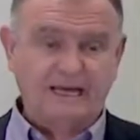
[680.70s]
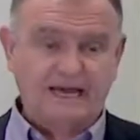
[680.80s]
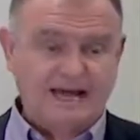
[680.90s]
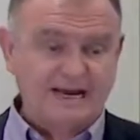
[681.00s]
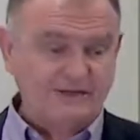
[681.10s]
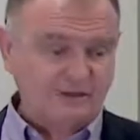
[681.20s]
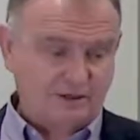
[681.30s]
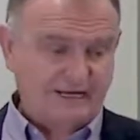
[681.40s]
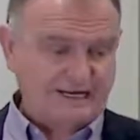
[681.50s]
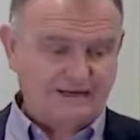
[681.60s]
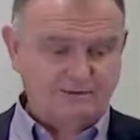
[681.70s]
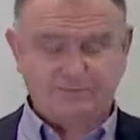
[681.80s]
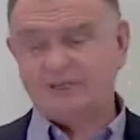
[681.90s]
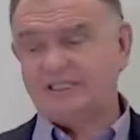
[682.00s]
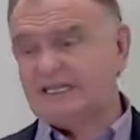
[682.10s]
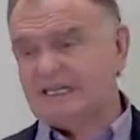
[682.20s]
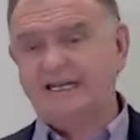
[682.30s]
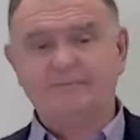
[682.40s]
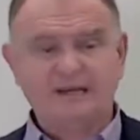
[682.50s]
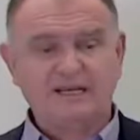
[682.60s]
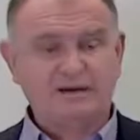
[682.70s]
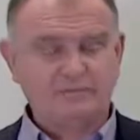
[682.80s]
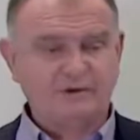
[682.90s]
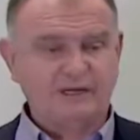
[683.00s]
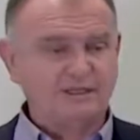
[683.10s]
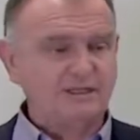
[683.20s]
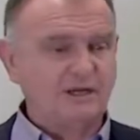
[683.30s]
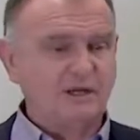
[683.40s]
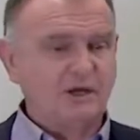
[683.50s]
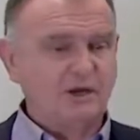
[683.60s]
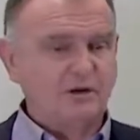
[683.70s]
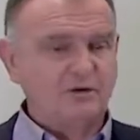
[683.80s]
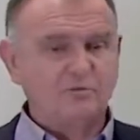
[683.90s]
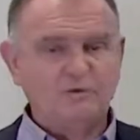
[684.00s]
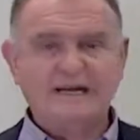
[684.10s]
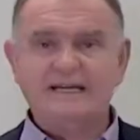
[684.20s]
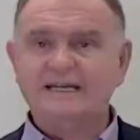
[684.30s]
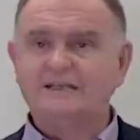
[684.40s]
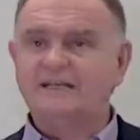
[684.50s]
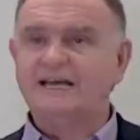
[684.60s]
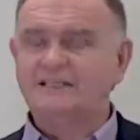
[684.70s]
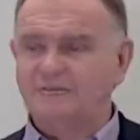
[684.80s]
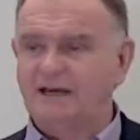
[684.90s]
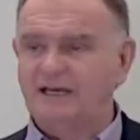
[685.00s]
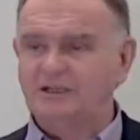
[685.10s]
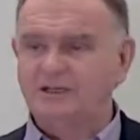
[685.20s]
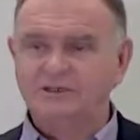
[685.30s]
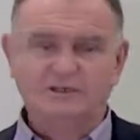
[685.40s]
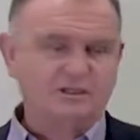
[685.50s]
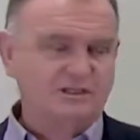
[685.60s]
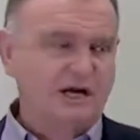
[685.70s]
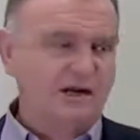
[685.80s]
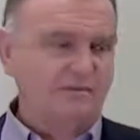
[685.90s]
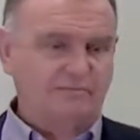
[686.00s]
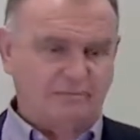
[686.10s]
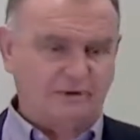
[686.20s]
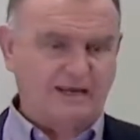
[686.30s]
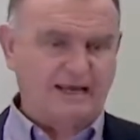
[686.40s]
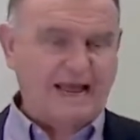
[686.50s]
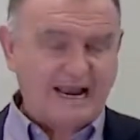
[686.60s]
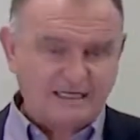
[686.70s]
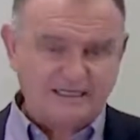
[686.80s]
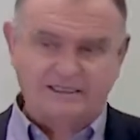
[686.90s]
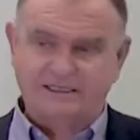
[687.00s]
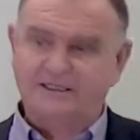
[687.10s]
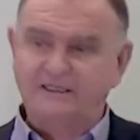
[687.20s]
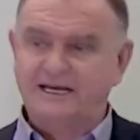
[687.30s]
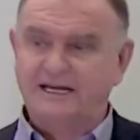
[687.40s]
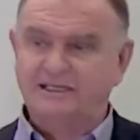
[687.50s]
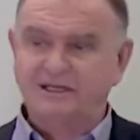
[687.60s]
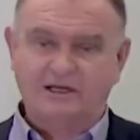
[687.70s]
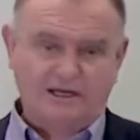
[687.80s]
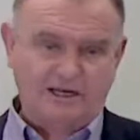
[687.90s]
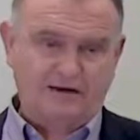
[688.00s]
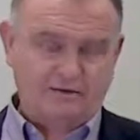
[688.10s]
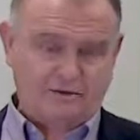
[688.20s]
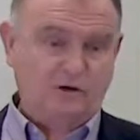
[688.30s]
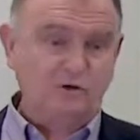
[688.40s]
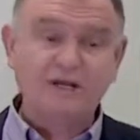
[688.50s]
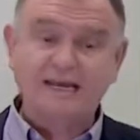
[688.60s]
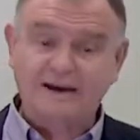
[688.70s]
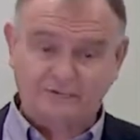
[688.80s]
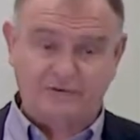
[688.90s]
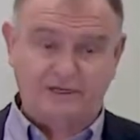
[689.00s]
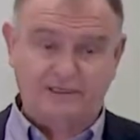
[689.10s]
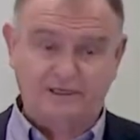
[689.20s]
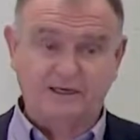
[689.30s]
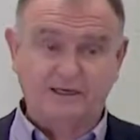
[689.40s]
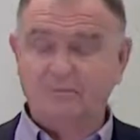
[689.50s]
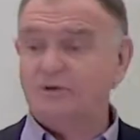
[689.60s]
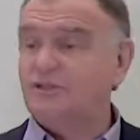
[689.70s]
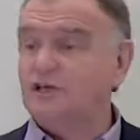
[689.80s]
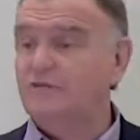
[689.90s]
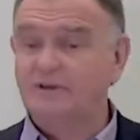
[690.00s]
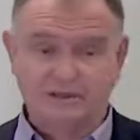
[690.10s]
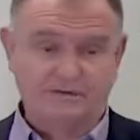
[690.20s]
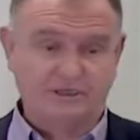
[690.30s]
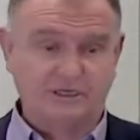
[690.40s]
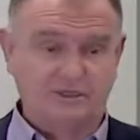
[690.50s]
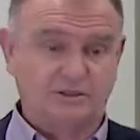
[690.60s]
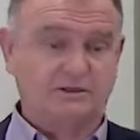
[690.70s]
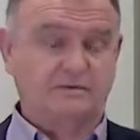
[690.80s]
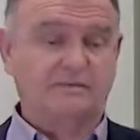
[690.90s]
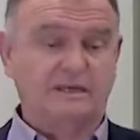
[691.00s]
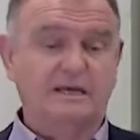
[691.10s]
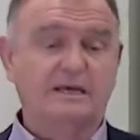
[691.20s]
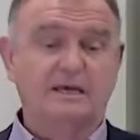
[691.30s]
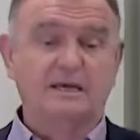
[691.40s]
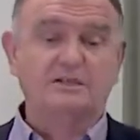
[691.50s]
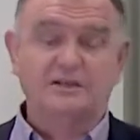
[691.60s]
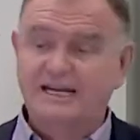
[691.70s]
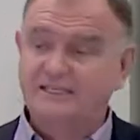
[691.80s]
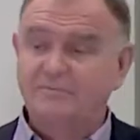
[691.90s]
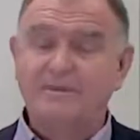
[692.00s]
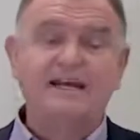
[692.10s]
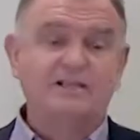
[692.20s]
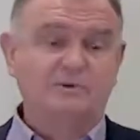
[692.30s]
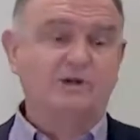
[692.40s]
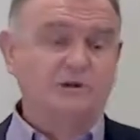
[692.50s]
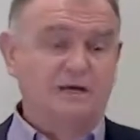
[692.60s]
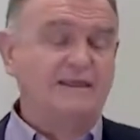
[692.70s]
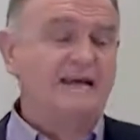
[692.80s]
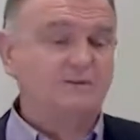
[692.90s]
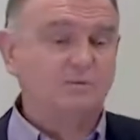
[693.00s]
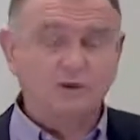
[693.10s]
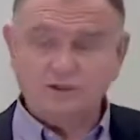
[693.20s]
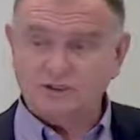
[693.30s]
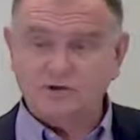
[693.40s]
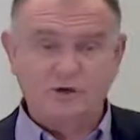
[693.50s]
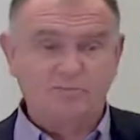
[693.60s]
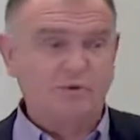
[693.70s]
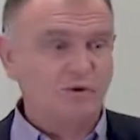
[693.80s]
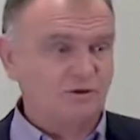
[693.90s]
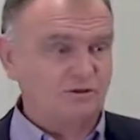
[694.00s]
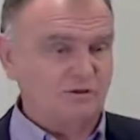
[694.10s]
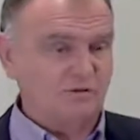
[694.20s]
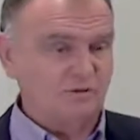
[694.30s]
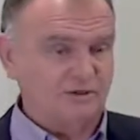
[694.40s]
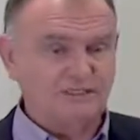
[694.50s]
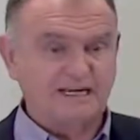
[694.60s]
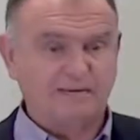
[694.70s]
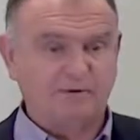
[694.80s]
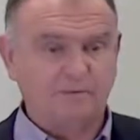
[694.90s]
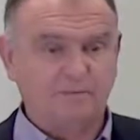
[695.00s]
And particularly in big companies, you really need the data managers to start accessing this data and looking after it, preserving the results. So that's the management, and that's what Studio brought to the table.